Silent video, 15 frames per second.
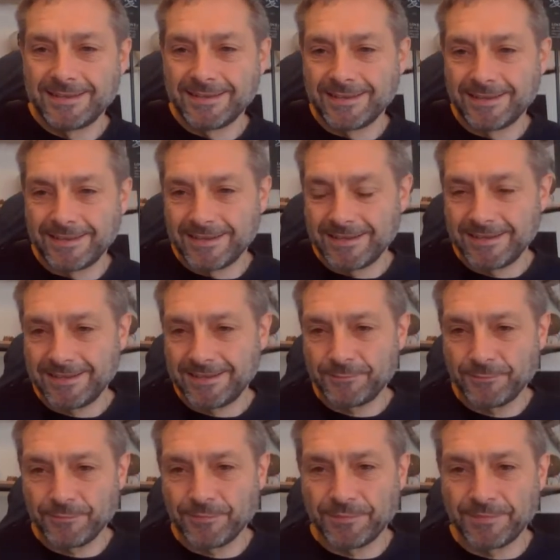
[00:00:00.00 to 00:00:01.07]

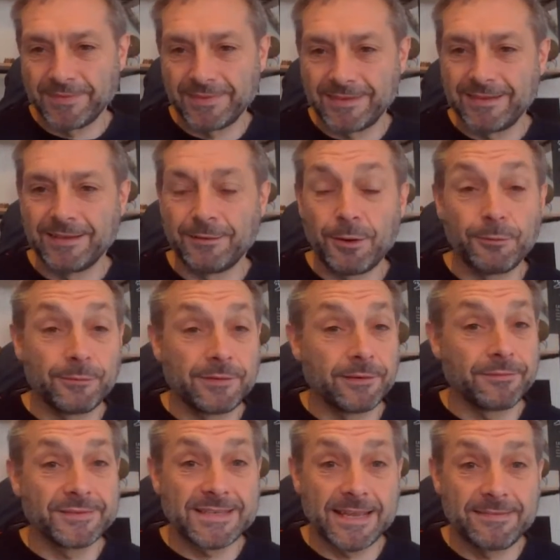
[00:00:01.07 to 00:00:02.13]
Hopefully
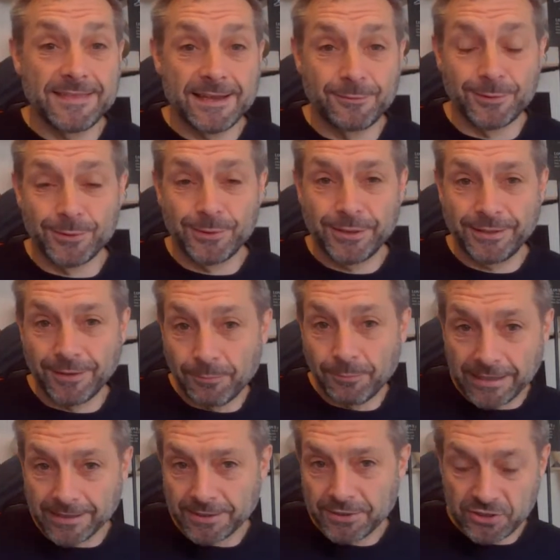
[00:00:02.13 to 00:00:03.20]
I've said that right. I'm
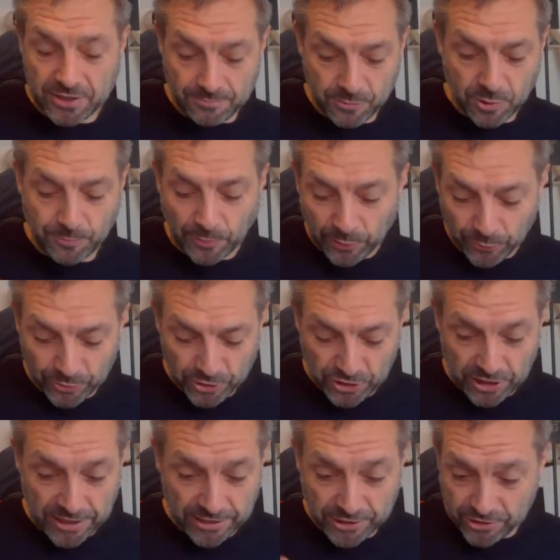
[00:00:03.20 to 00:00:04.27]
English, so my
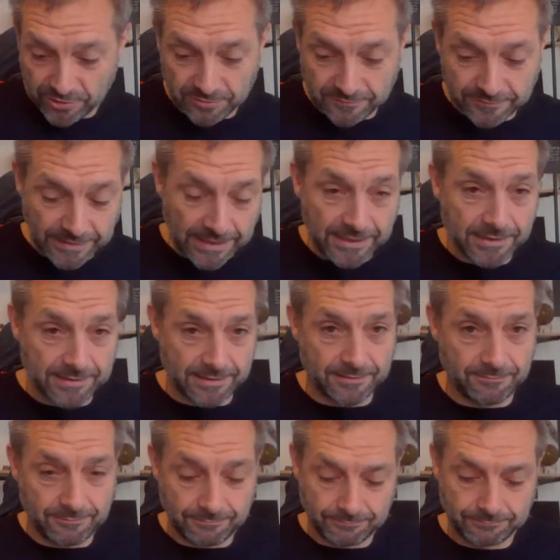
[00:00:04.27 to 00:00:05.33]
pronunciation of
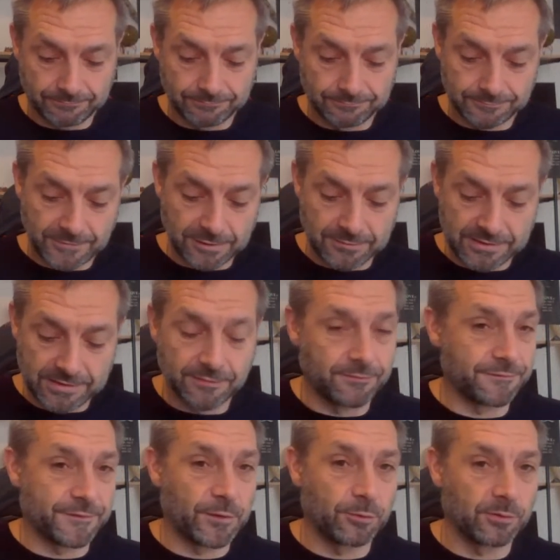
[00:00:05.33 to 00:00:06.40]
anything
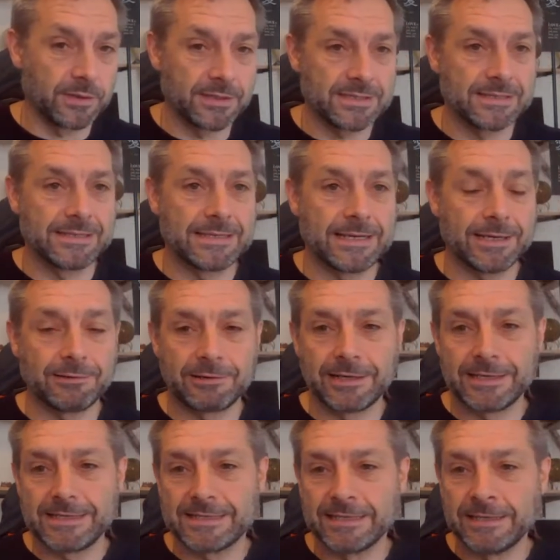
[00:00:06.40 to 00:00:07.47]
considered foreign isn't that
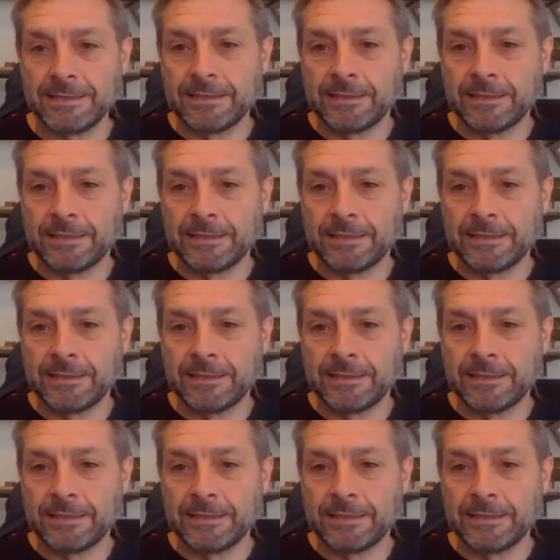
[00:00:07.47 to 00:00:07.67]
great.